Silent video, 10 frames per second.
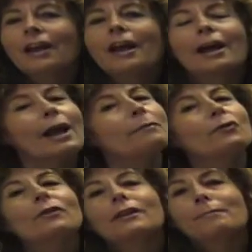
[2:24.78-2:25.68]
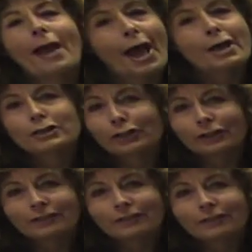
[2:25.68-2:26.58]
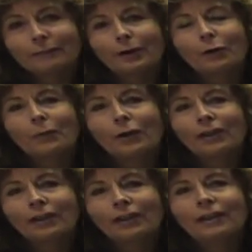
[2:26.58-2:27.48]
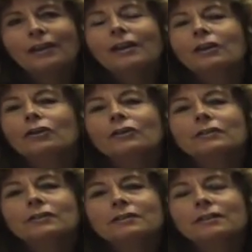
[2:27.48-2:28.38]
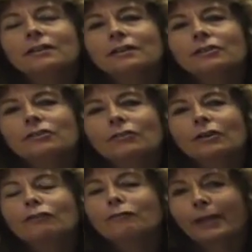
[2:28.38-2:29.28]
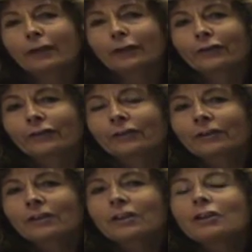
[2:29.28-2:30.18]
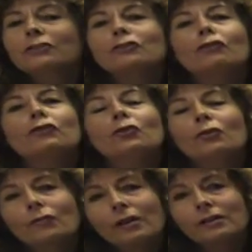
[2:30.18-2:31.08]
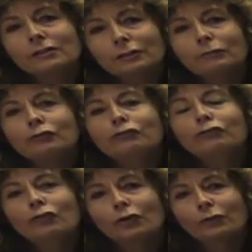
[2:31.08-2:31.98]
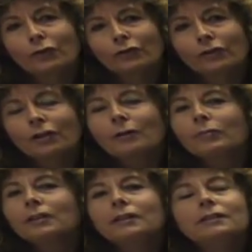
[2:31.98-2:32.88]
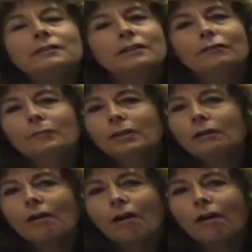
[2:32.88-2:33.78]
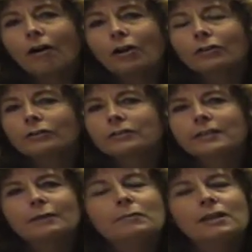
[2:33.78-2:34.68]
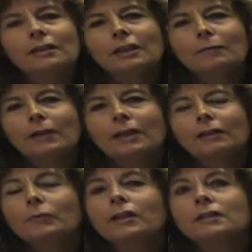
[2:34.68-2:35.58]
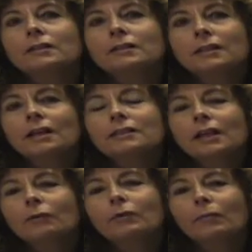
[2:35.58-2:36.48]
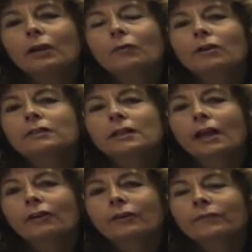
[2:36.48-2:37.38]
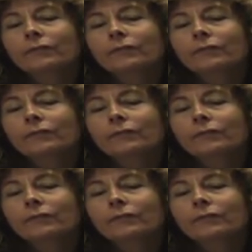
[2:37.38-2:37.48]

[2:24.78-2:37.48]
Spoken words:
And I'm really passionate about working in a holistic and integrative manner. So if you're ready to move forward, please give me a call or send me an email and we can discuss how we might work together.